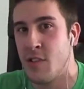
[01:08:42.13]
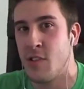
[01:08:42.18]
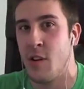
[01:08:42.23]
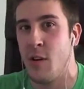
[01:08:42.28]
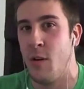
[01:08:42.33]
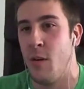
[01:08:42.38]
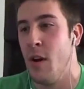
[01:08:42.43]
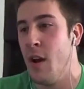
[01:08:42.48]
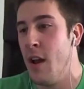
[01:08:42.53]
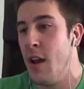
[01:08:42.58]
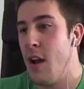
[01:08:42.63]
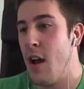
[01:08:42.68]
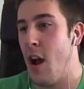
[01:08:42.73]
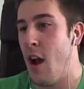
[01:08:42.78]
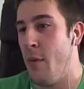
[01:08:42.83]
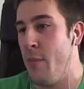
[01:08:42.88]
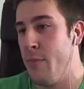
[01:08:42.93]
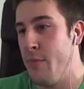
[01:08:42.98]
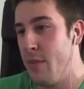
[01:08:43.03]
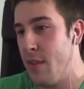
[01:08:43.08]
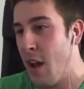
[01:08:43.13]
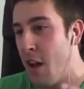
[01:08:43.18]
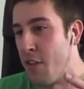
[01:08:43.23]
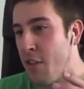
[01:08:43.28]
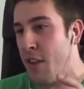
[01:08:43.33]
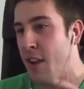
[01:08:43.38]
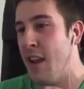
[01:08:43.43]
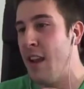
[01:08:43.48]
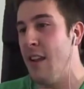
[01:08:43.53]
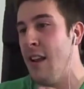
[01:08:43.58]
And so
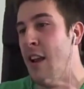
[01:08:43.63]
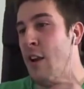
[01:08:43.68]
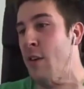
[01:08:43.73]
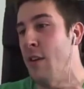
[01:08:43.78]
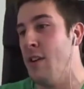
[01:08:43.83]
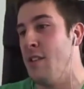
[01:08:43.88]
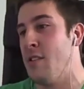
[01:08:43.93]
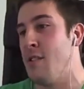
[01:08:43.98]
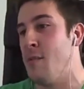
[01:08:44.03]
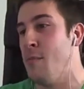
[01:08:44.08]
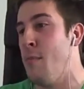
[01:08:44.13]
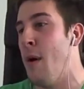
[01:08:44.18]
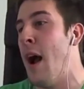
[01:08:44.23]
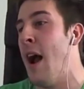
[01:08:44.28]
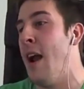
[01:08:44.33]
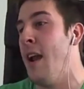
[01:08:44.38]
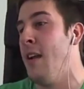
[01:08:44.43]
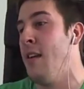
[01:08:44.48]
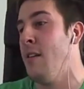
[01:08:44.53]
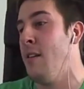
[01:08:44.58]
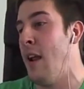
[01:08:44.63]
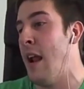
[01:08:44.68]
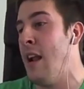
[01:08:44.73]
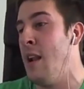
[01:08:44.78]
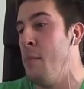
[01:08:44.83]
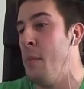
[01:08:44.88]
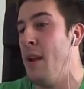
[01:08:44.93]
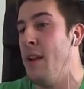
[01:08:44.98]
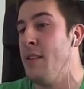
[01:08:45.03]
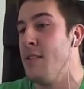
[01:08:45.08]
nothing here is by
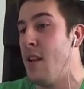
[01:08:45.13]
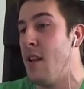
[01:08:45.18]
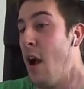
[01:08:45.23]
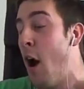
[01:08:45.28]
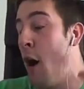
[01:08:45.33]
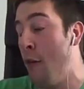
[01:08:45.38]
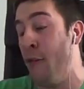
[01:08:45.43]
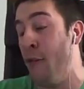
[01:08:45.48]
any means